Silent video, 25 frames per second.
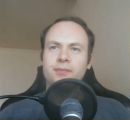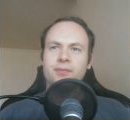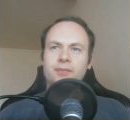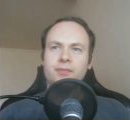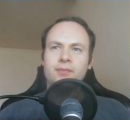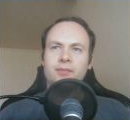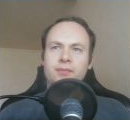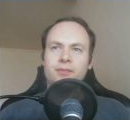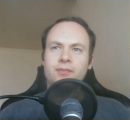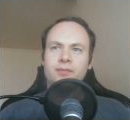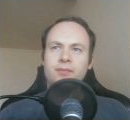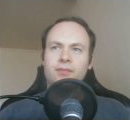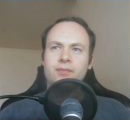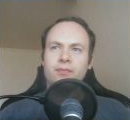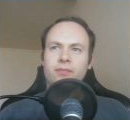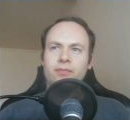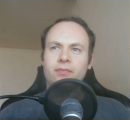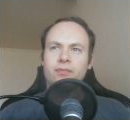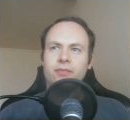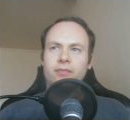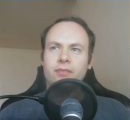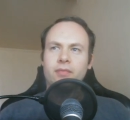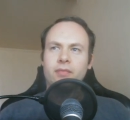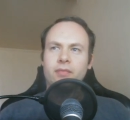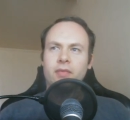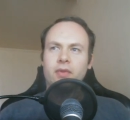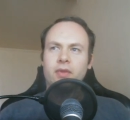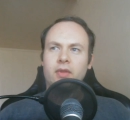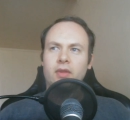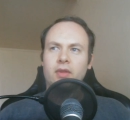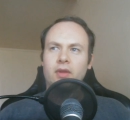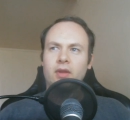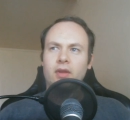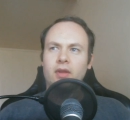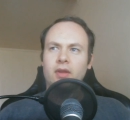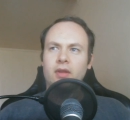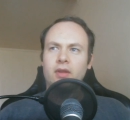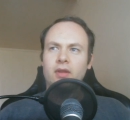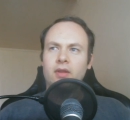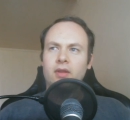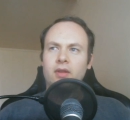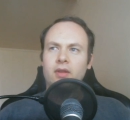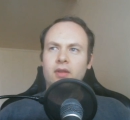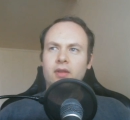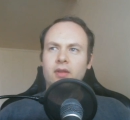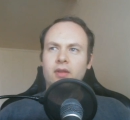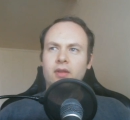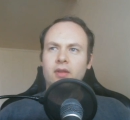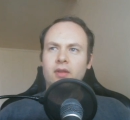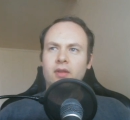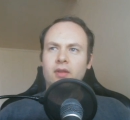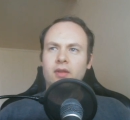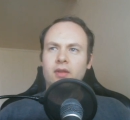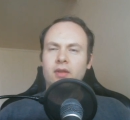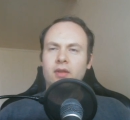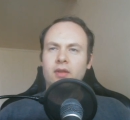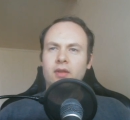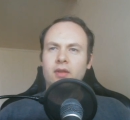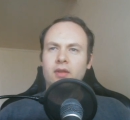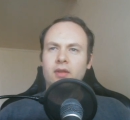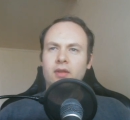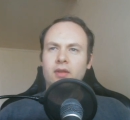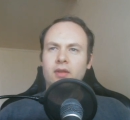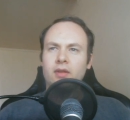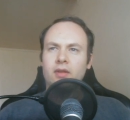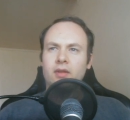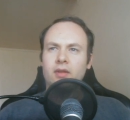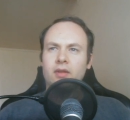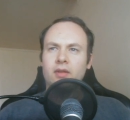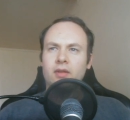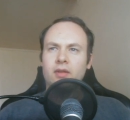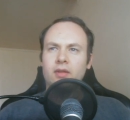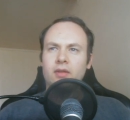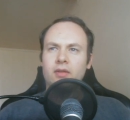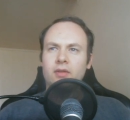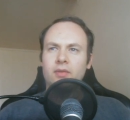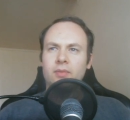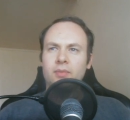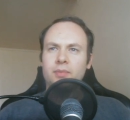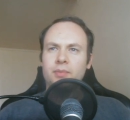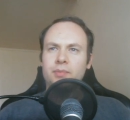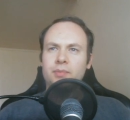No one is speaking in this clip.